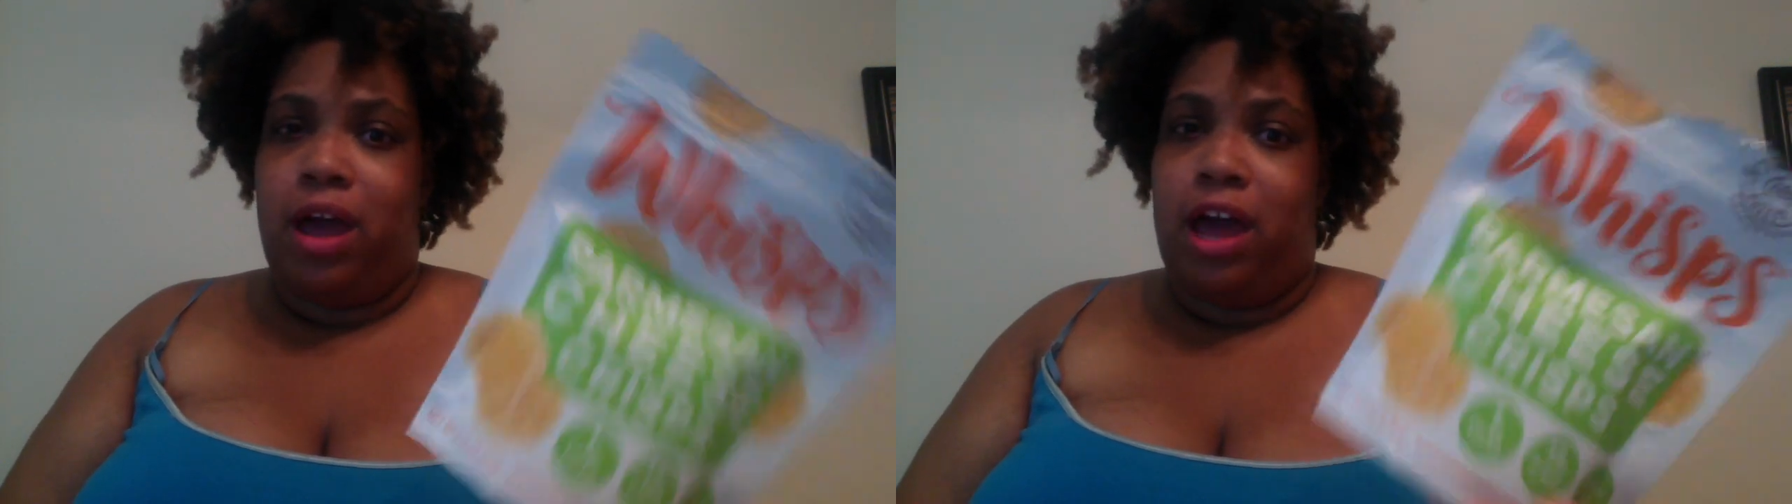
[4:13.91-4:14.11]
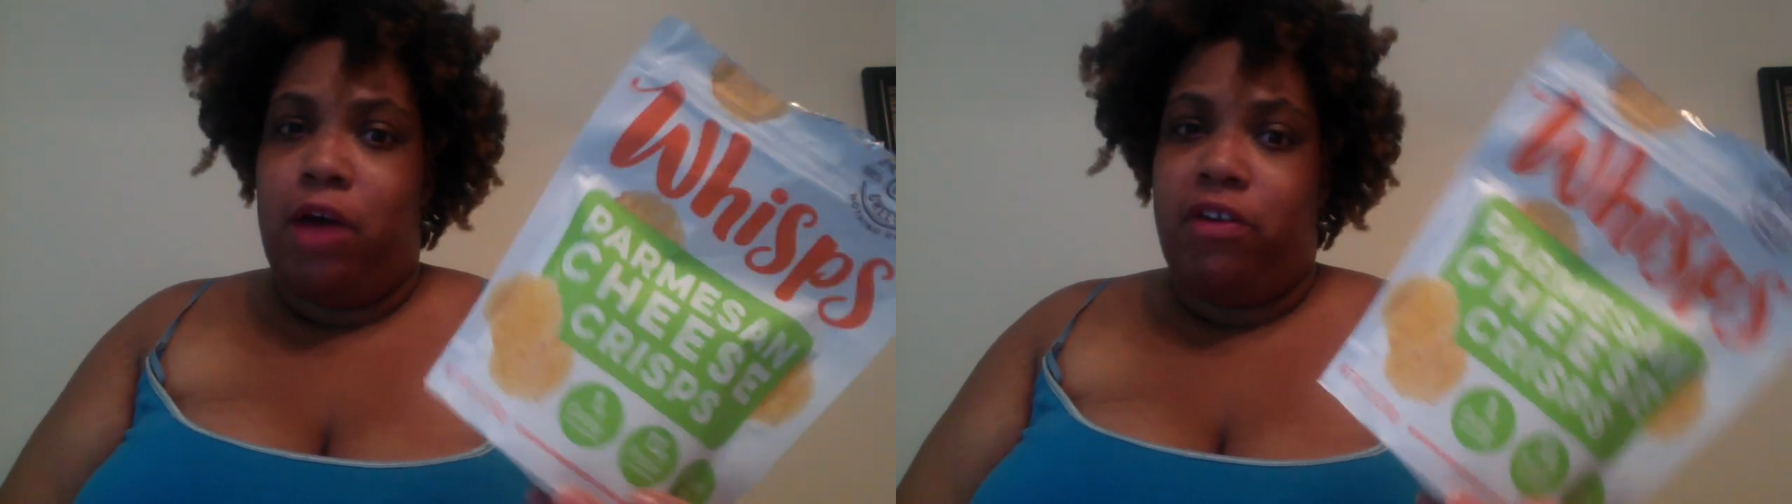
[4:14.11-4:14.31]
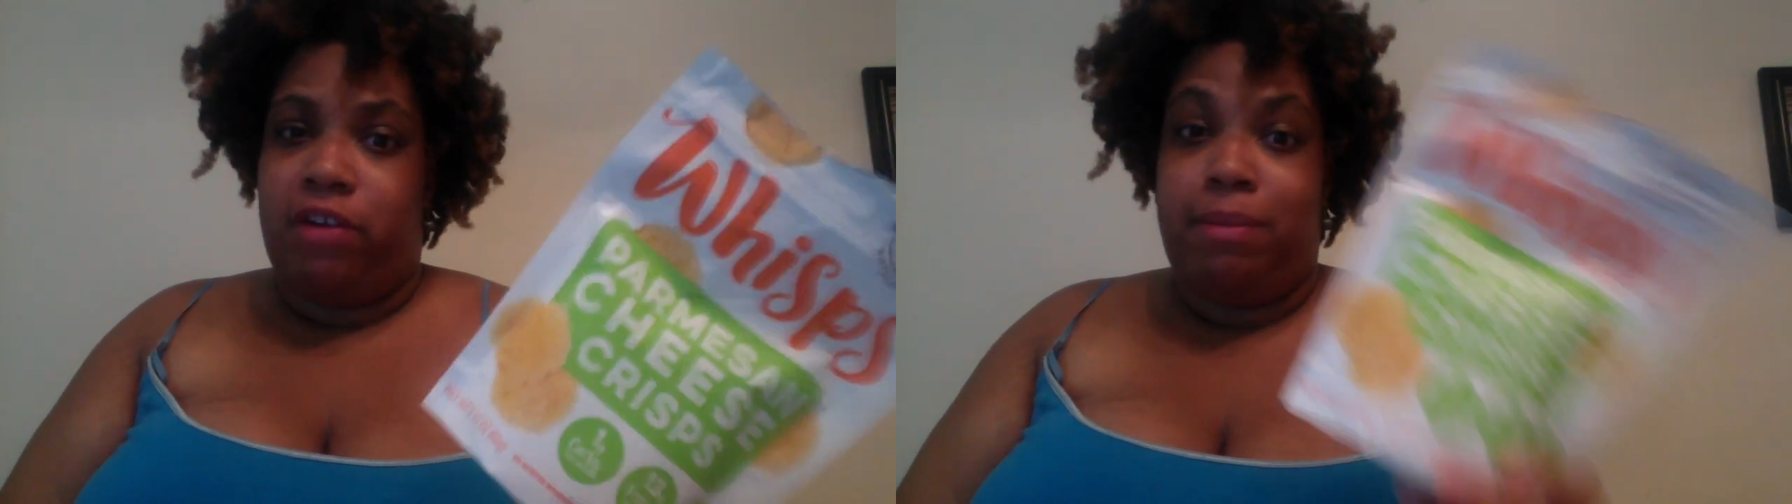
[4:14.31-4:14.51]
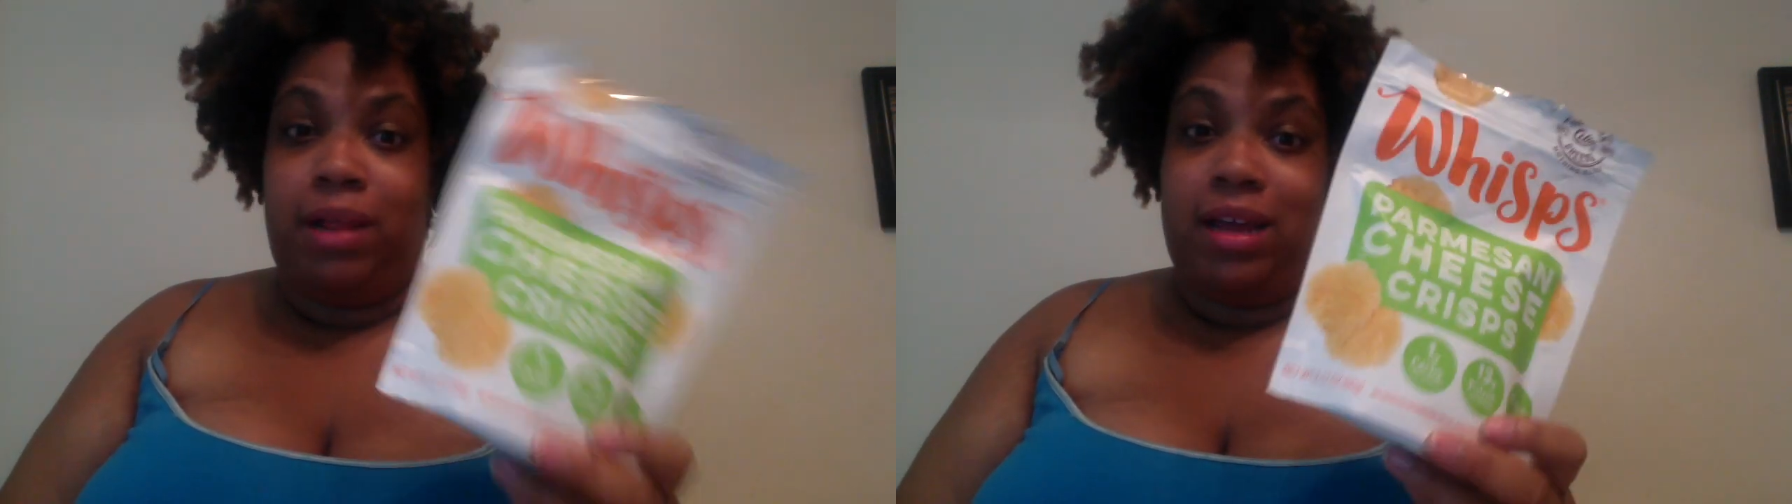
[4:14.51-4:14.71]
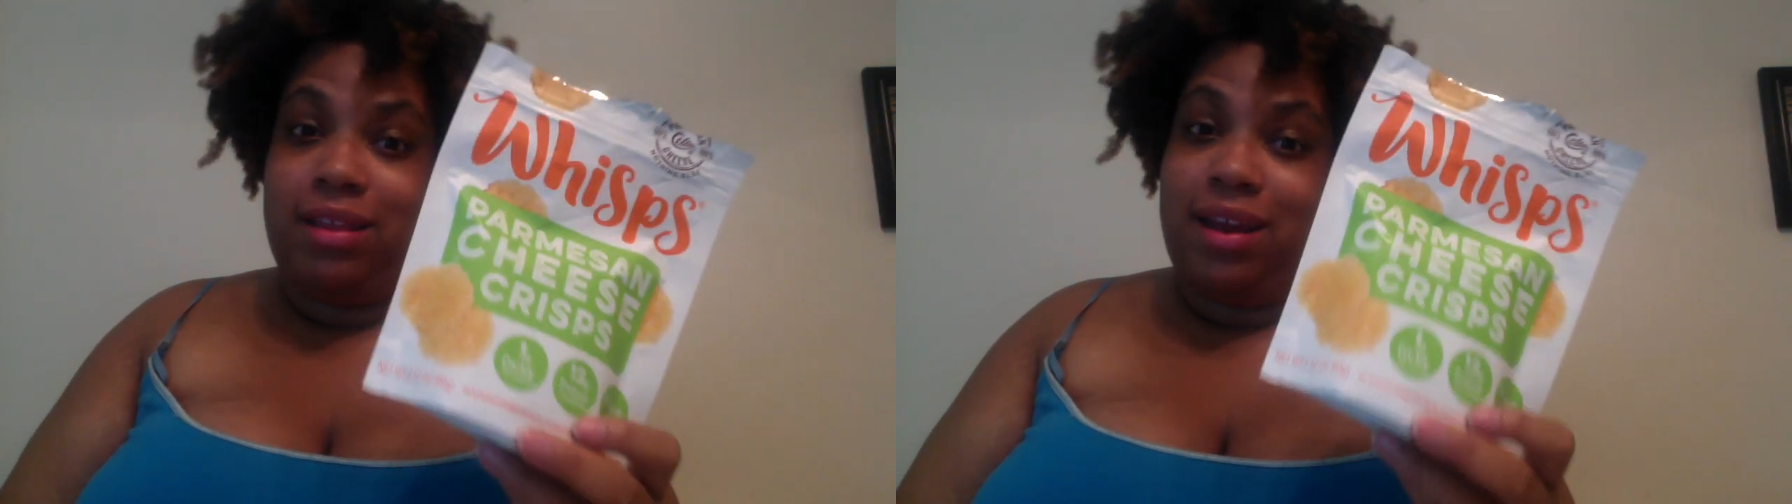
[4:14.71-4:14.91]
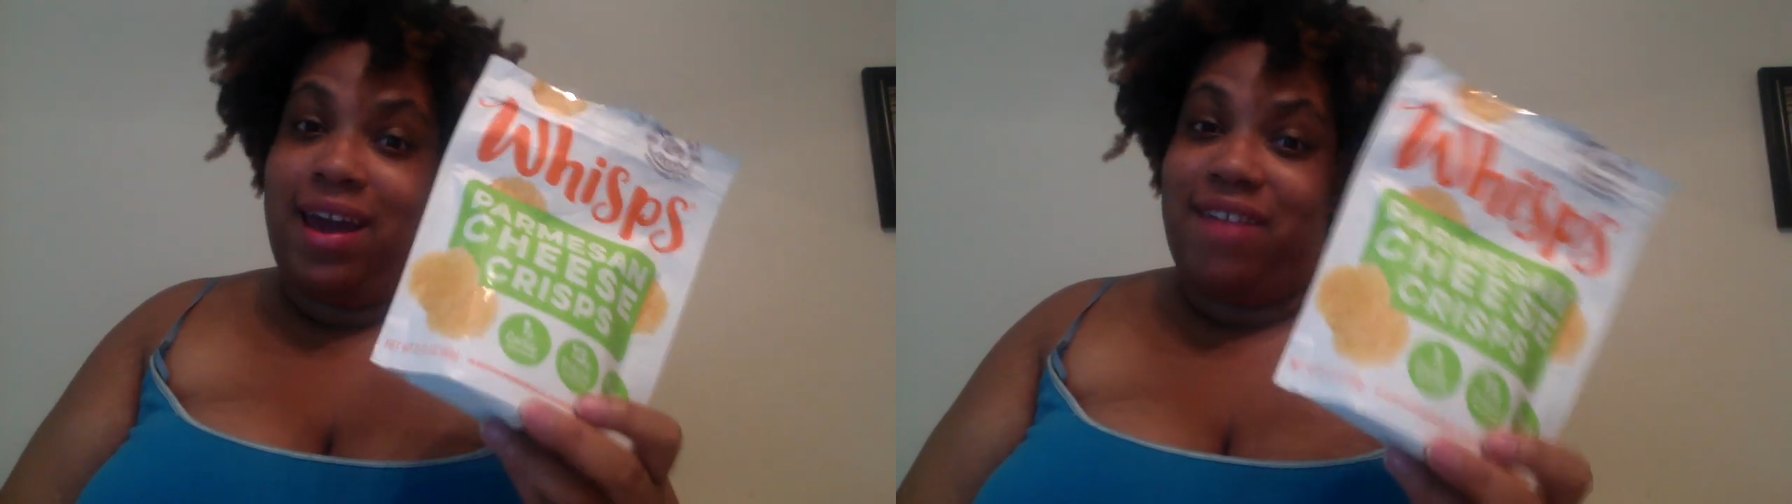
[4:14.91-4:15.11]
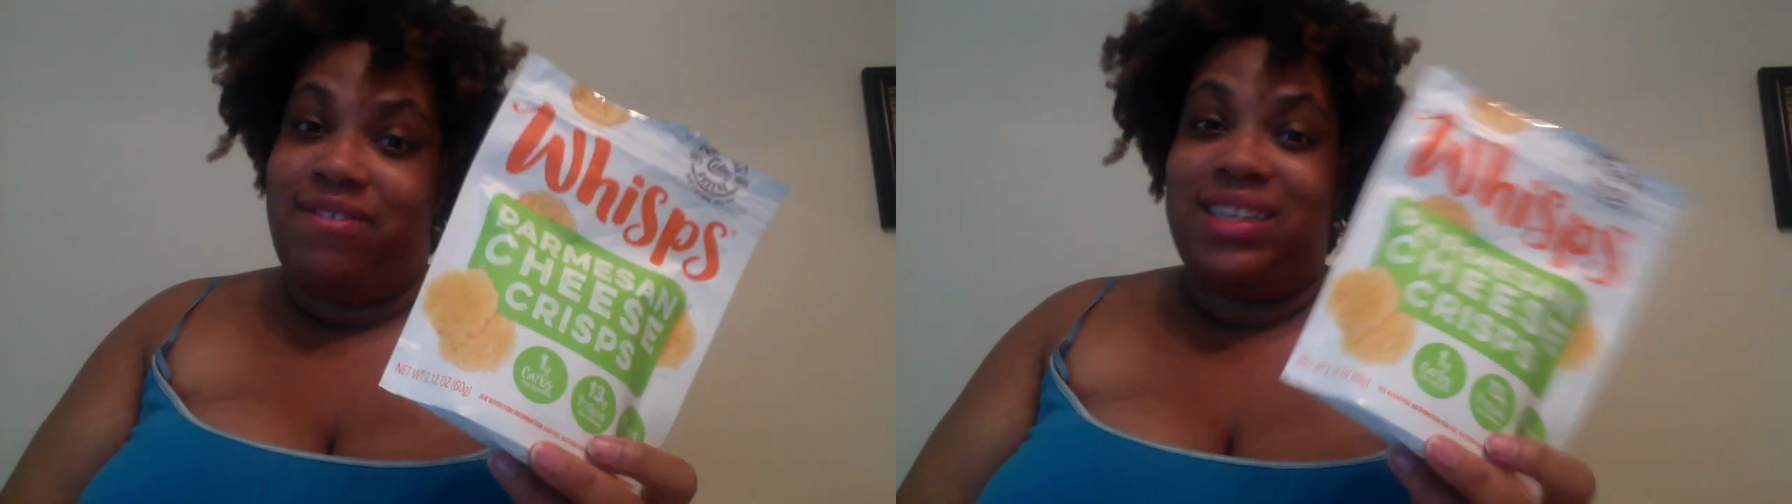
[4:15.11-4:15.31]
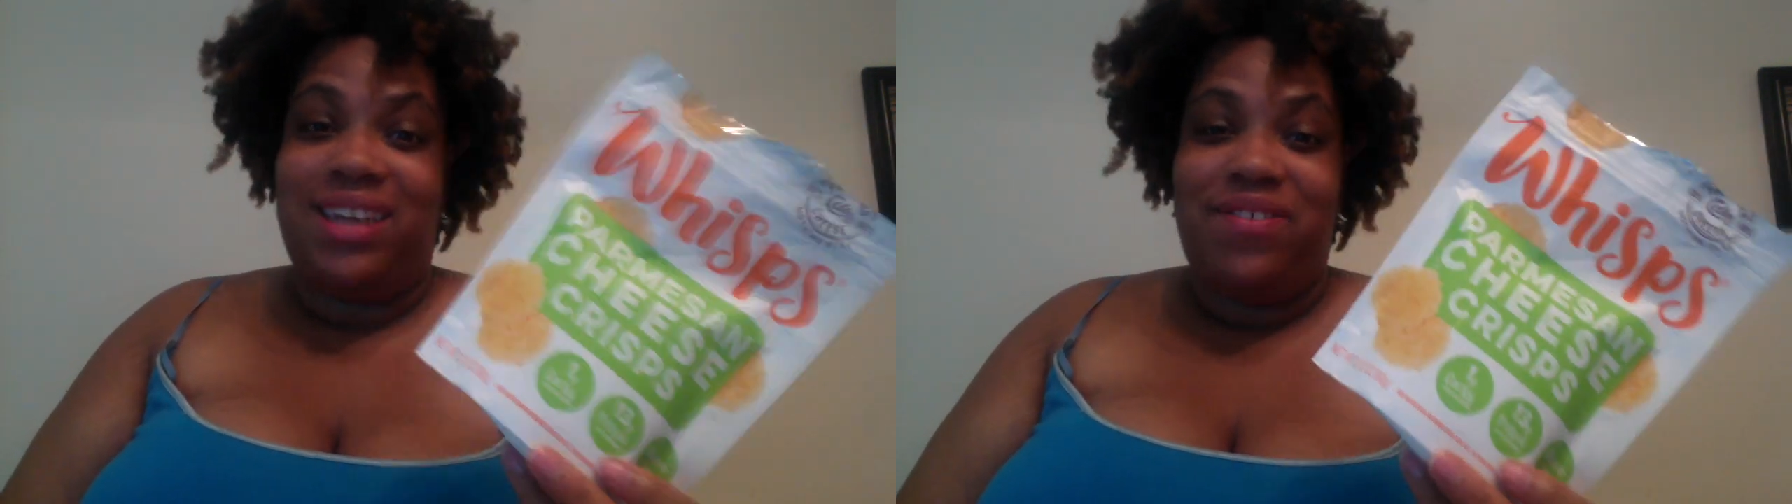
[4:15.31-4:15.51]
However, I'm glad that I have
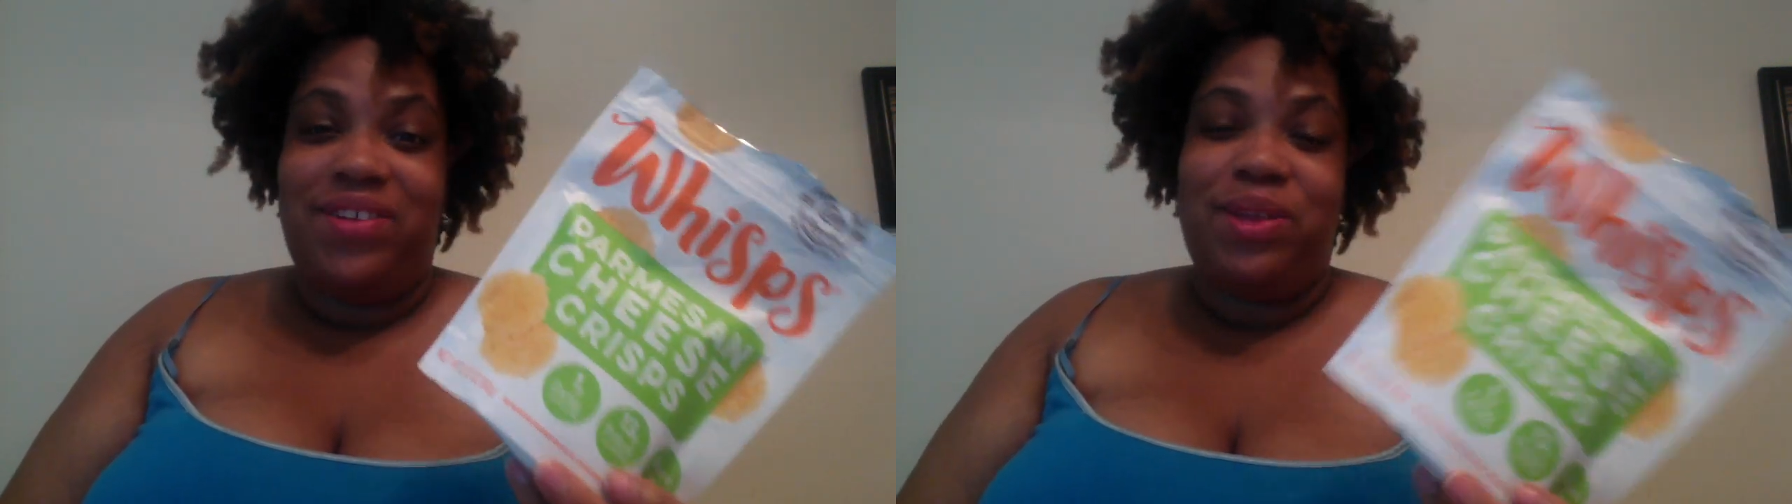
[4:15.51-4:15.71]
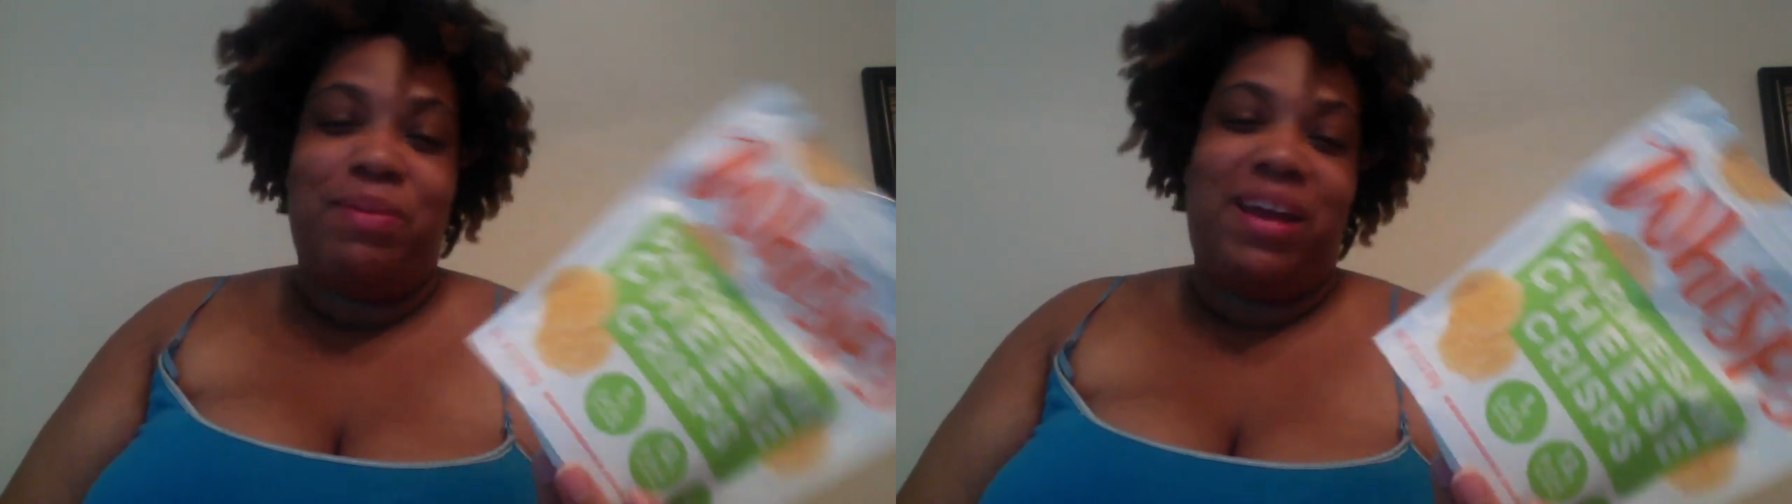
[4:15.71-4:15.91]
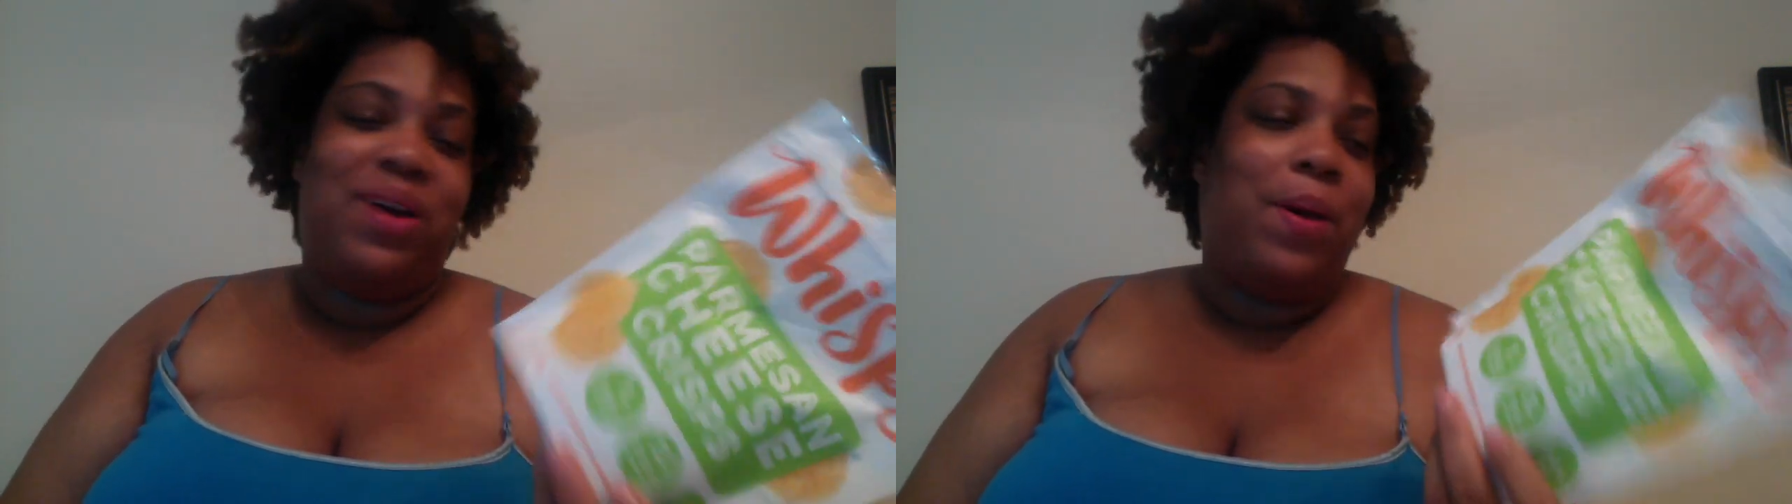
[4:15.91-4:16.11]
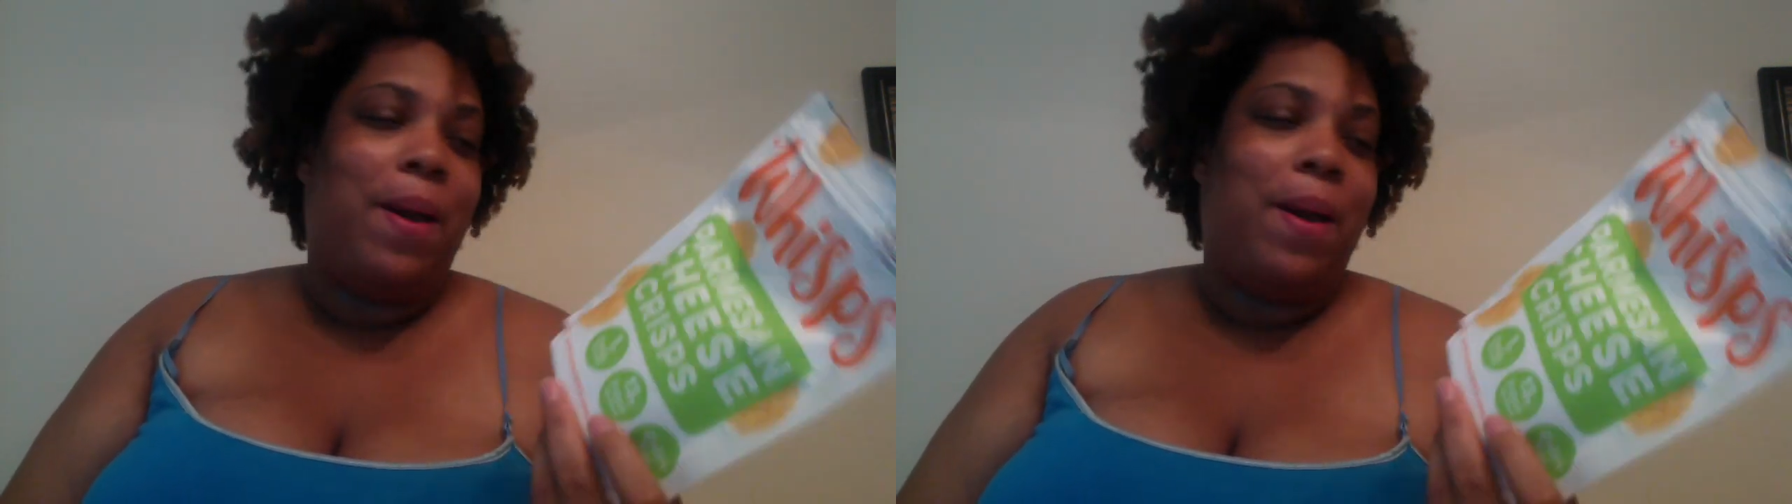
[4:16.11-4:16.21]
discovered them now